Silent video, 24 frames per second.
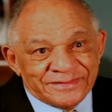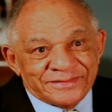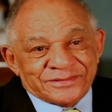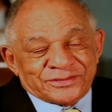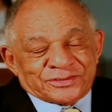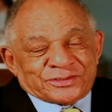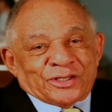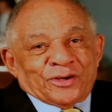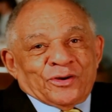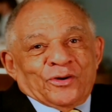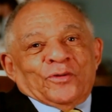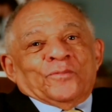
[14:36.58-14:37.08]

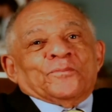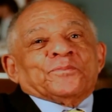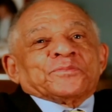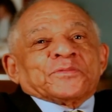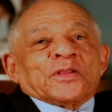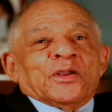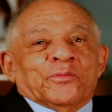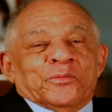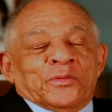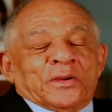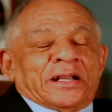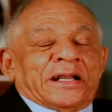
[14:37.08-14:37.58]
So
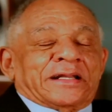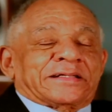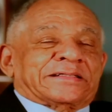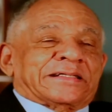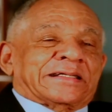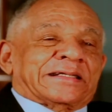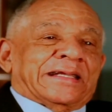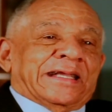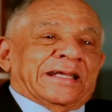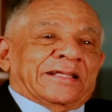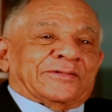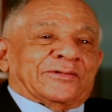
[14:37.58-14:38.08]
we got
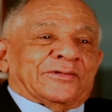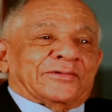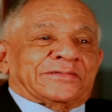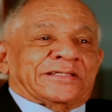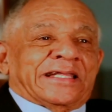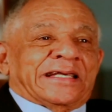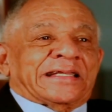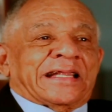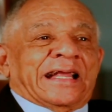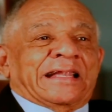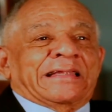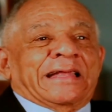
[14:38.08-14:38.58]
together.
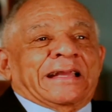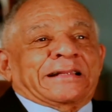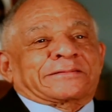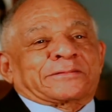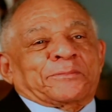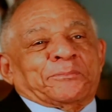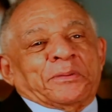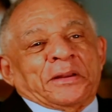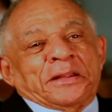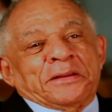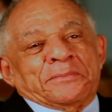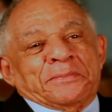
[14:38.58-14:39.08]
Then I liked
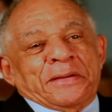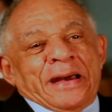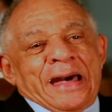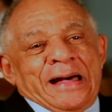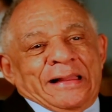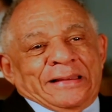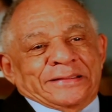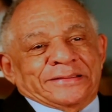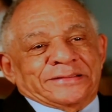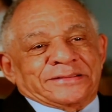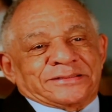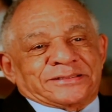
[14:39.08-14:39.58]
to play
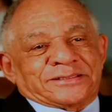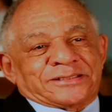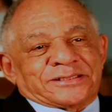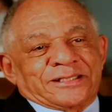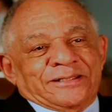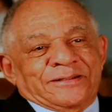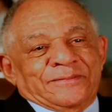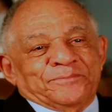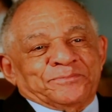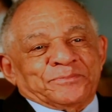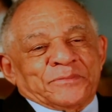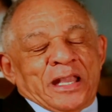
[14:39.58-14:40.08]
ballads.
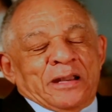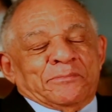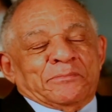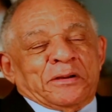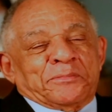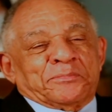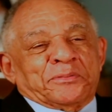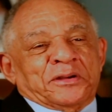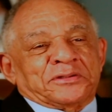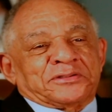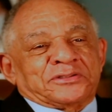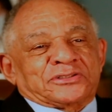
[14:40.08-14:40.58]
And my
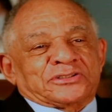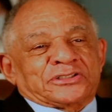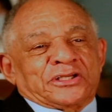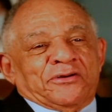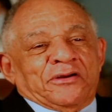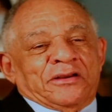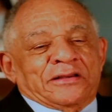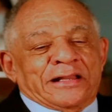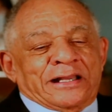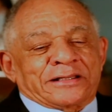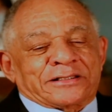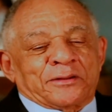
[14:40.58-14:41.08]
brother
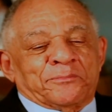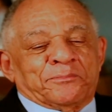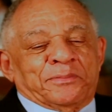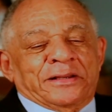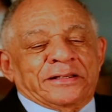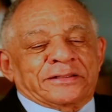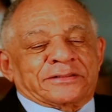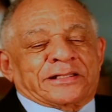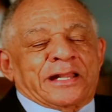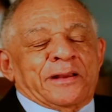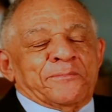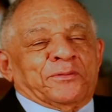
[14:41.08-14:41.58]
Jerry liked to
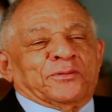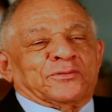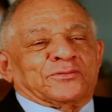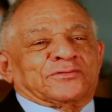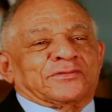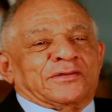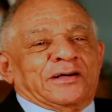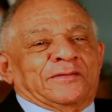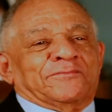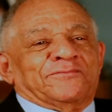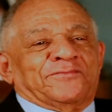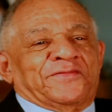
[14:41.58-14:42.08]
play tempo
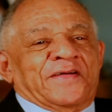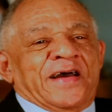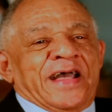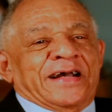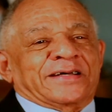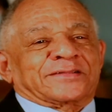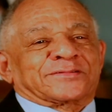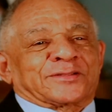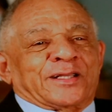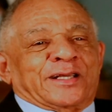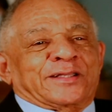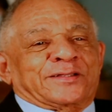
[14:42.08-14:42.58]

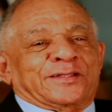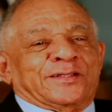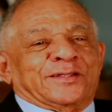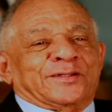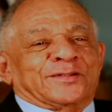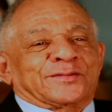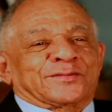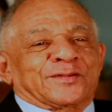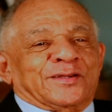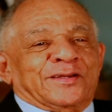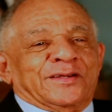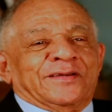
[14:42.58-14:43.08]
sass like
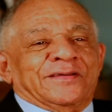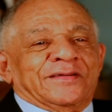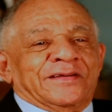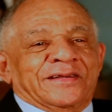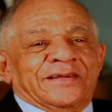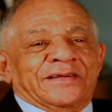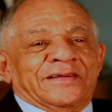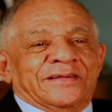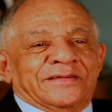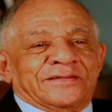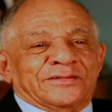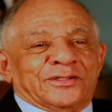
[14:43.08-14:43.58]
this,
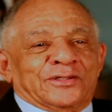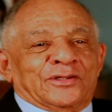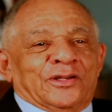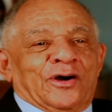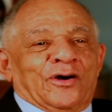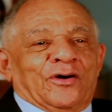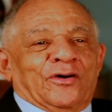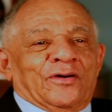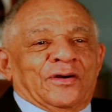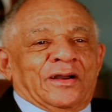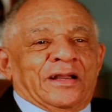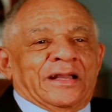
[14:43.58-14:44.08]
you
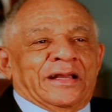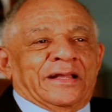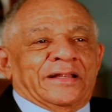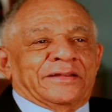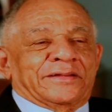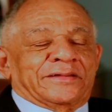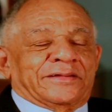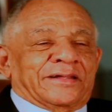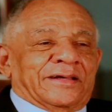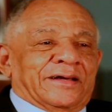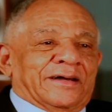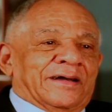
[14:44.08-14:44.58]
know.
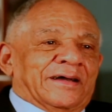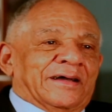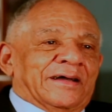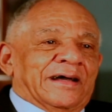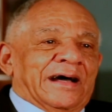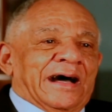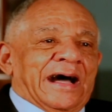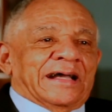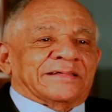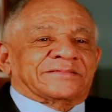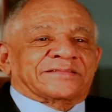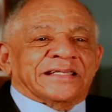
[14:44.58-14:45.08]
And
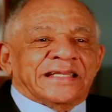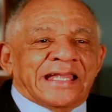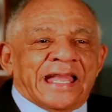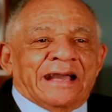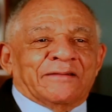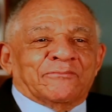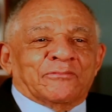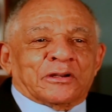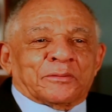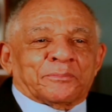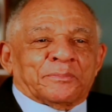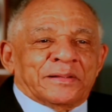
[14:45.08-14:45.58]
I said, hey, I
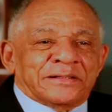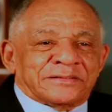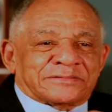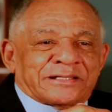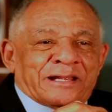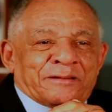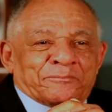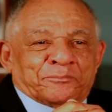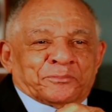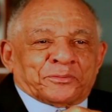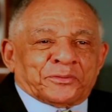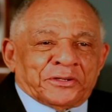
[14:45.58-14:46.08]
want to play
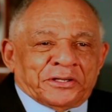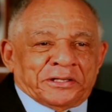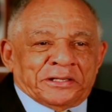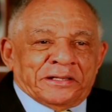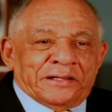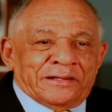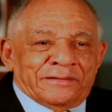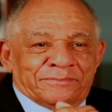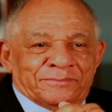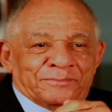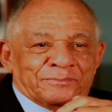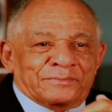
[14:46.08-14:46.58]
something pretty,
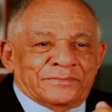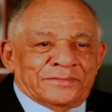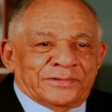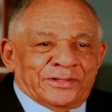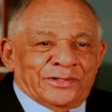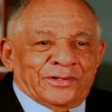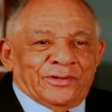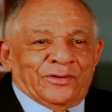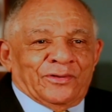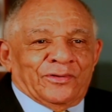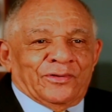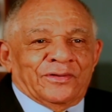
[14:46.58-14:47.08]

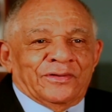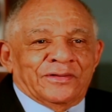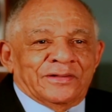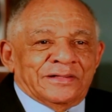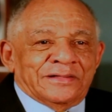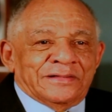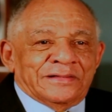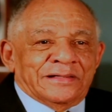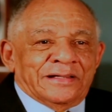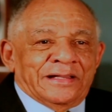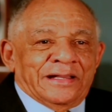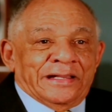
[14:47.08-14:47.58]
you know.
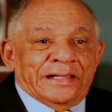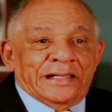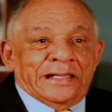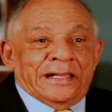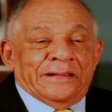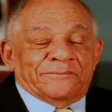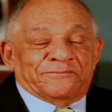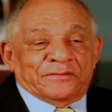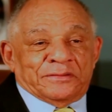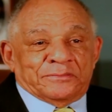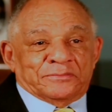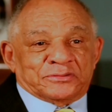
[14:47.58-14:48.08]

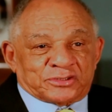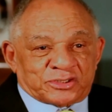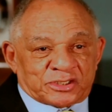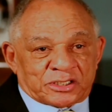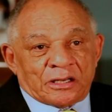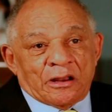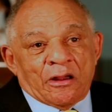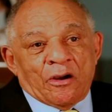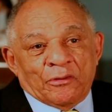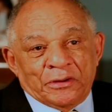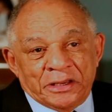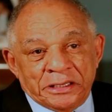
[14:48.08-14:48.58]
If it was
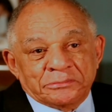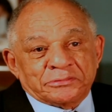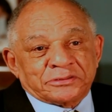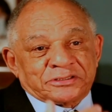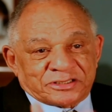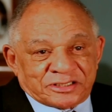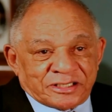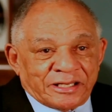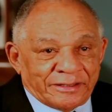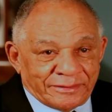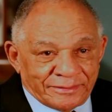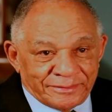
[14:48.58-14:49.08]
slow, he would
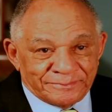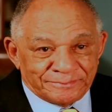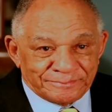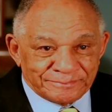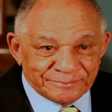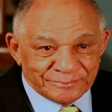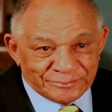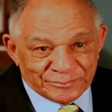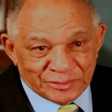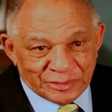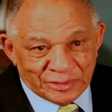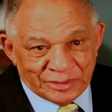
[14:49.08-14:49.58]
sing it,
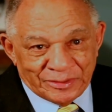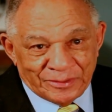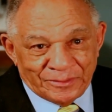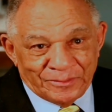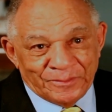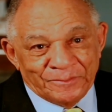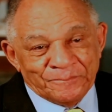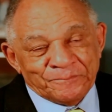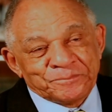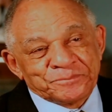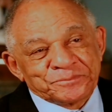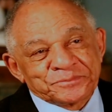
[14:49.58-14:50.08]
you know.